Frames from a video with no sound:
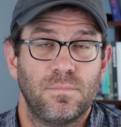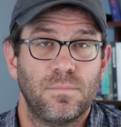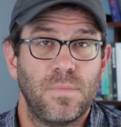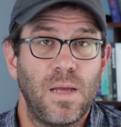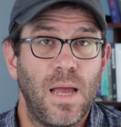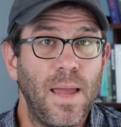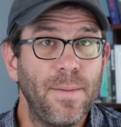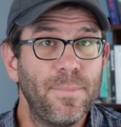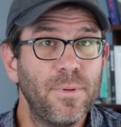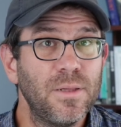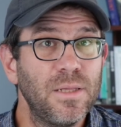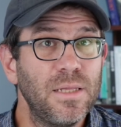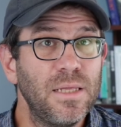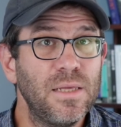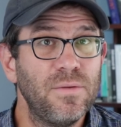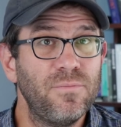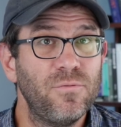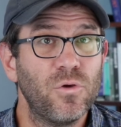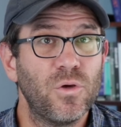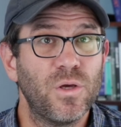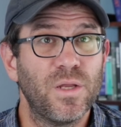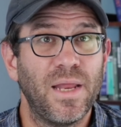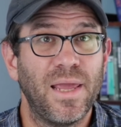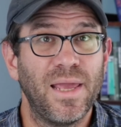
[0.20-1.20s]
I believe
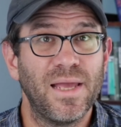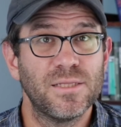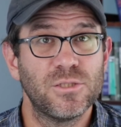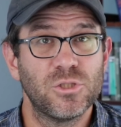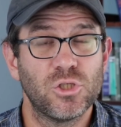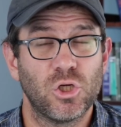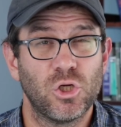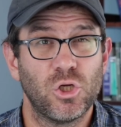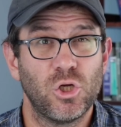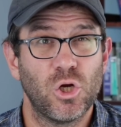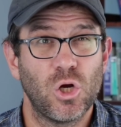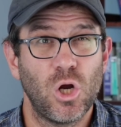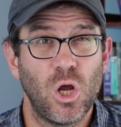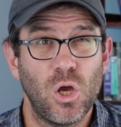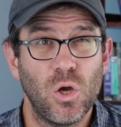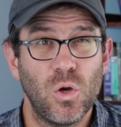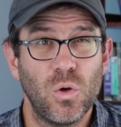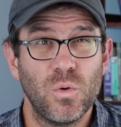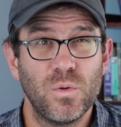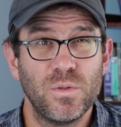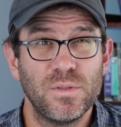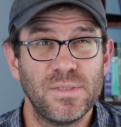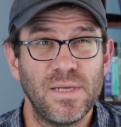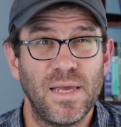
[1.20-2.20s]
you can answer your
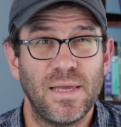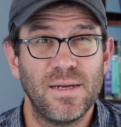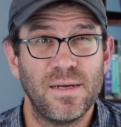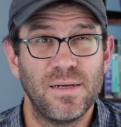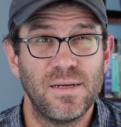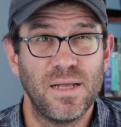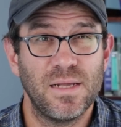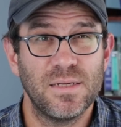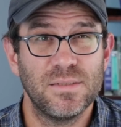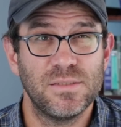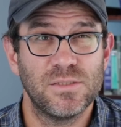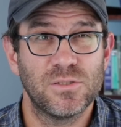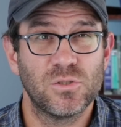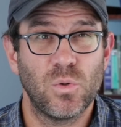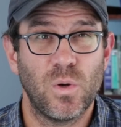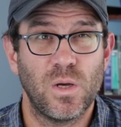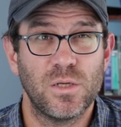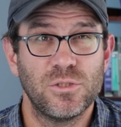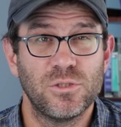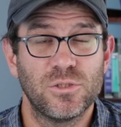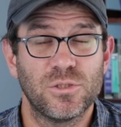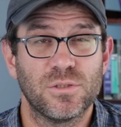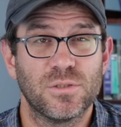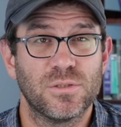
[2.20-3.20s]
own data analysis
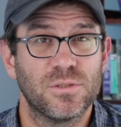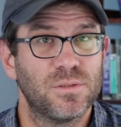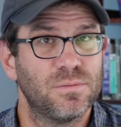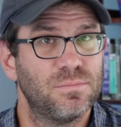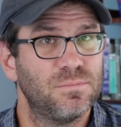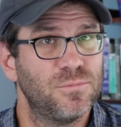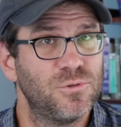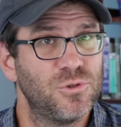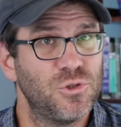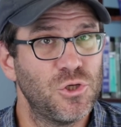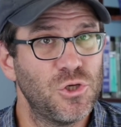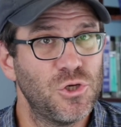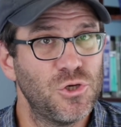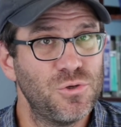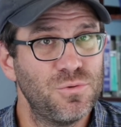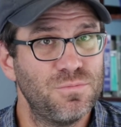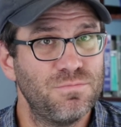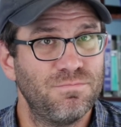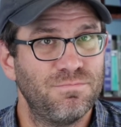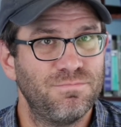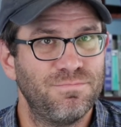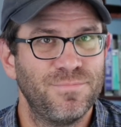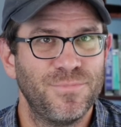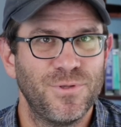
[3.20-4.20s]
questions. Do you?
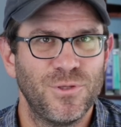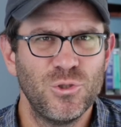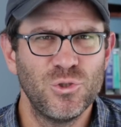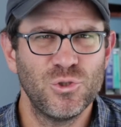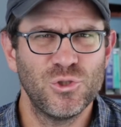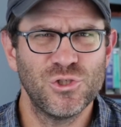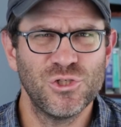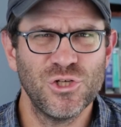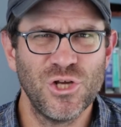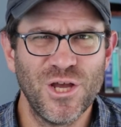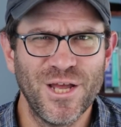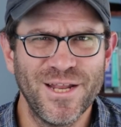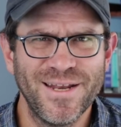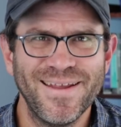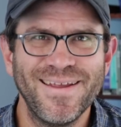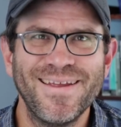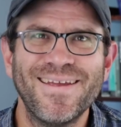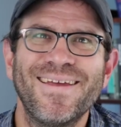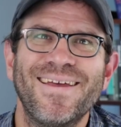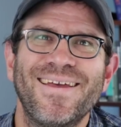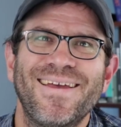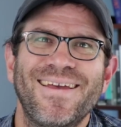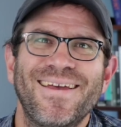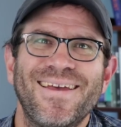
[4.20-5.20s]
You should.
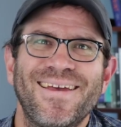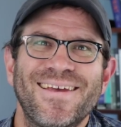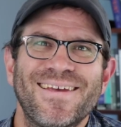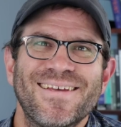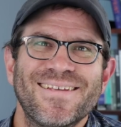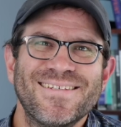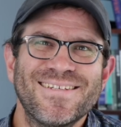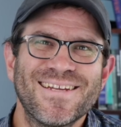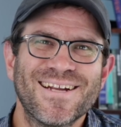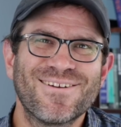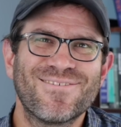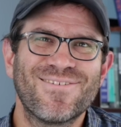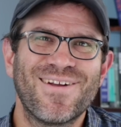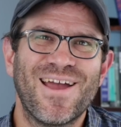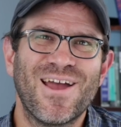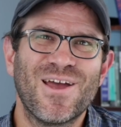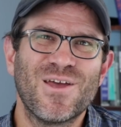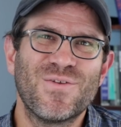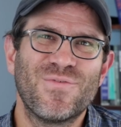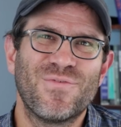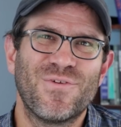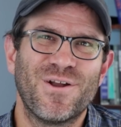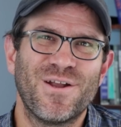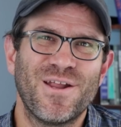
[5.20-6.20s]
Stick
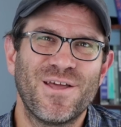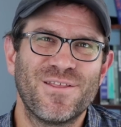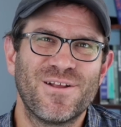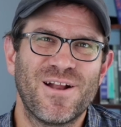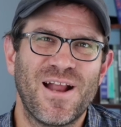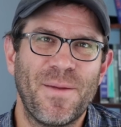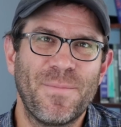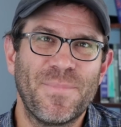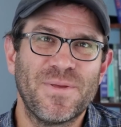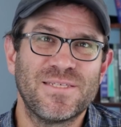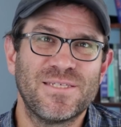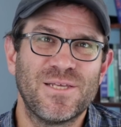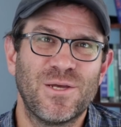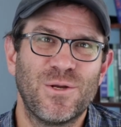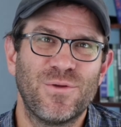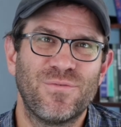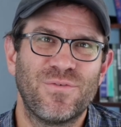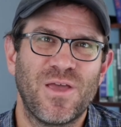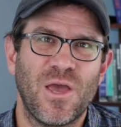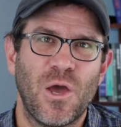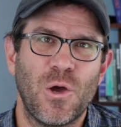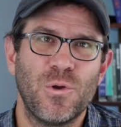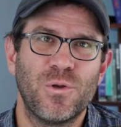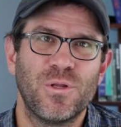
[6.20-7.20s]
around for another episode
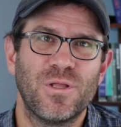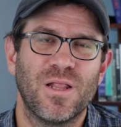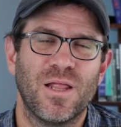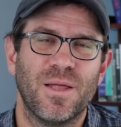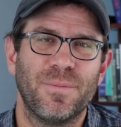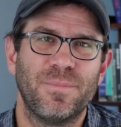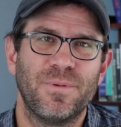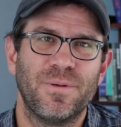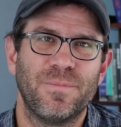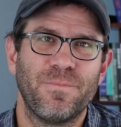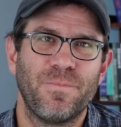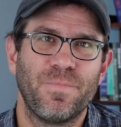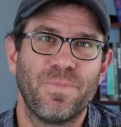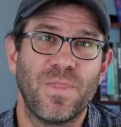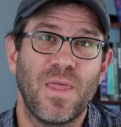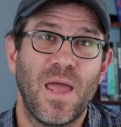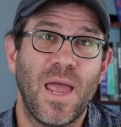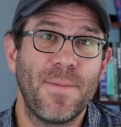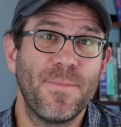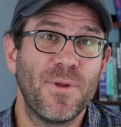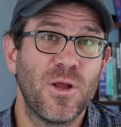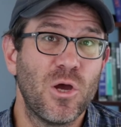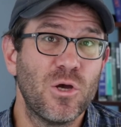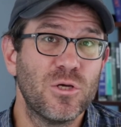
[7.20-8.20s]
of Code Club.
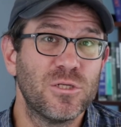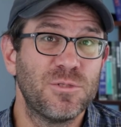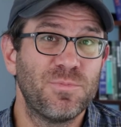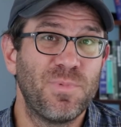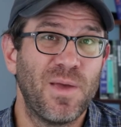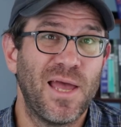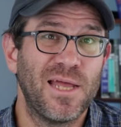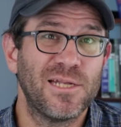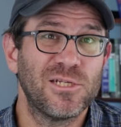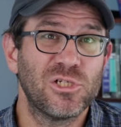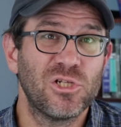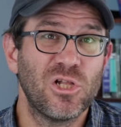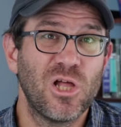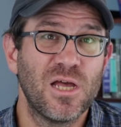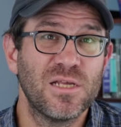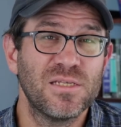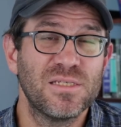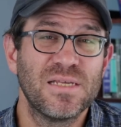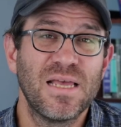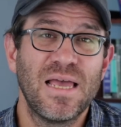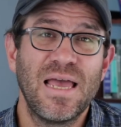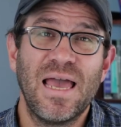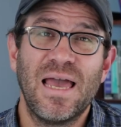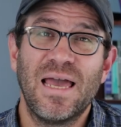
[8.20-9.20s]
I'm your host, Pat
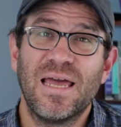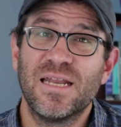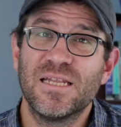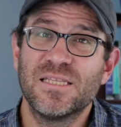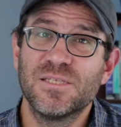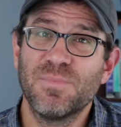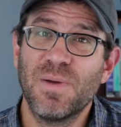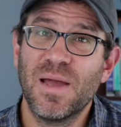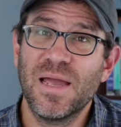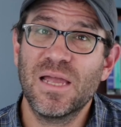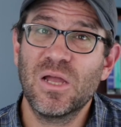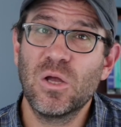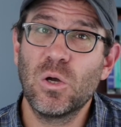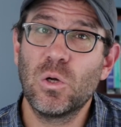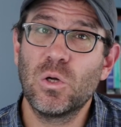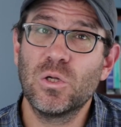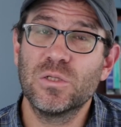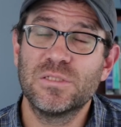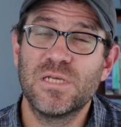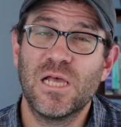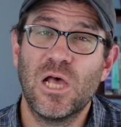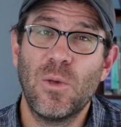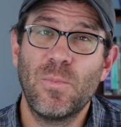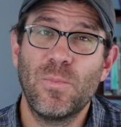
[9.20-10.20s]
Schloss, and it's my goal
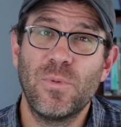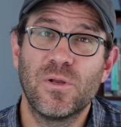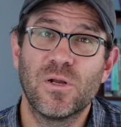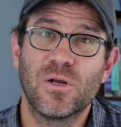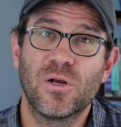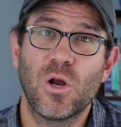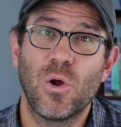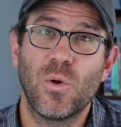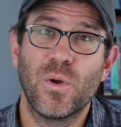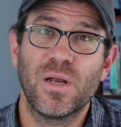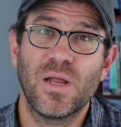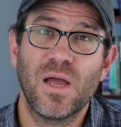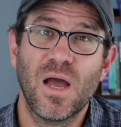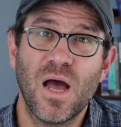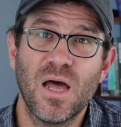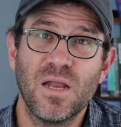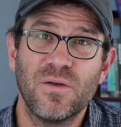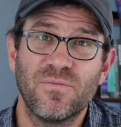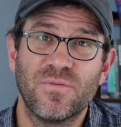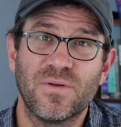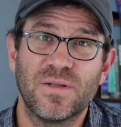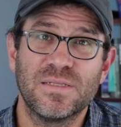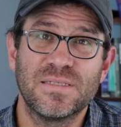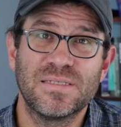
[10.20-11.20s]
to help you to grow in
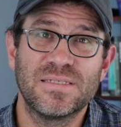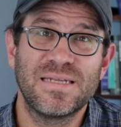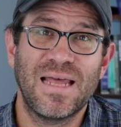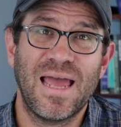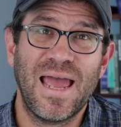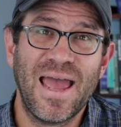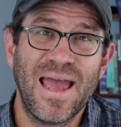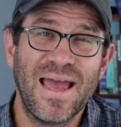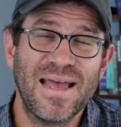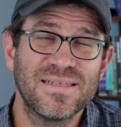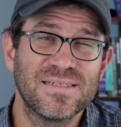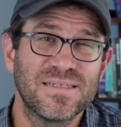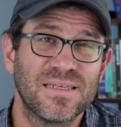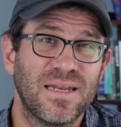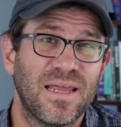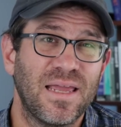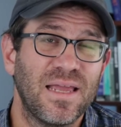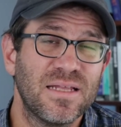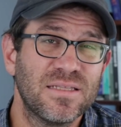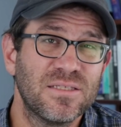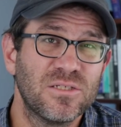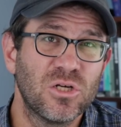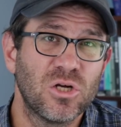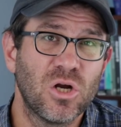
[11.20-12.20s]
confidence to ask and
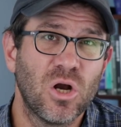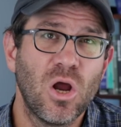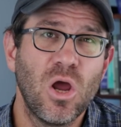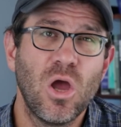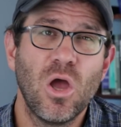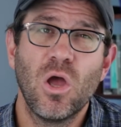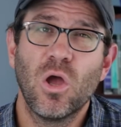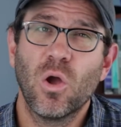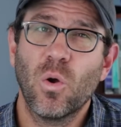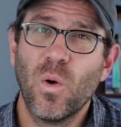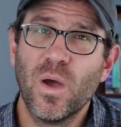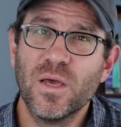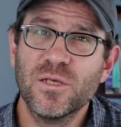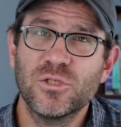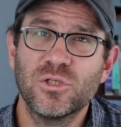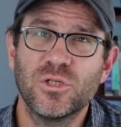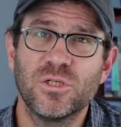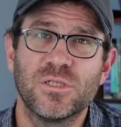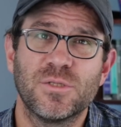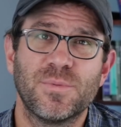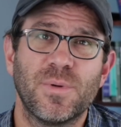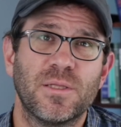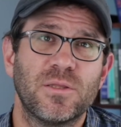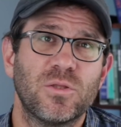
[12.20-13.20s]
answer
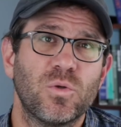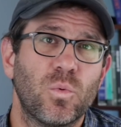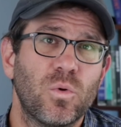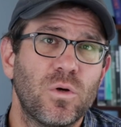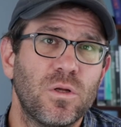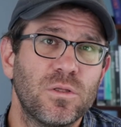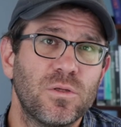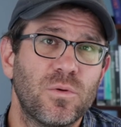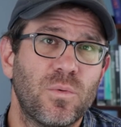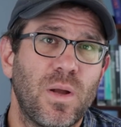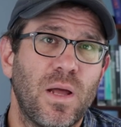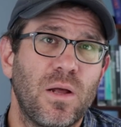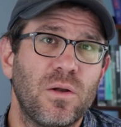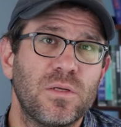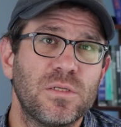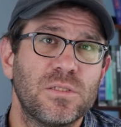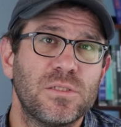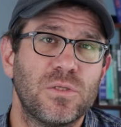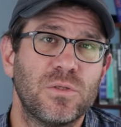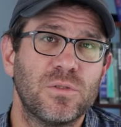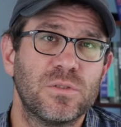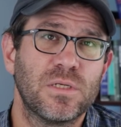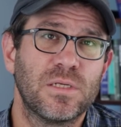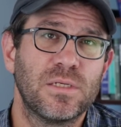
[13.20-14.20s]
questions about the world around
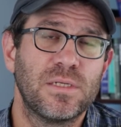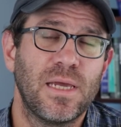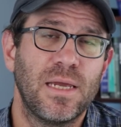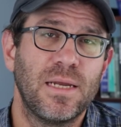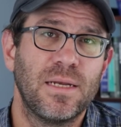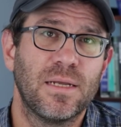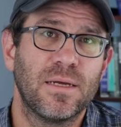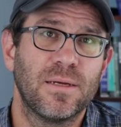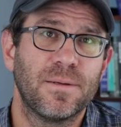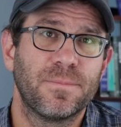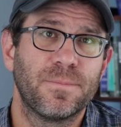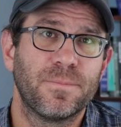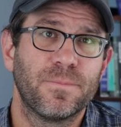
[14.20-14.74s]
us using data.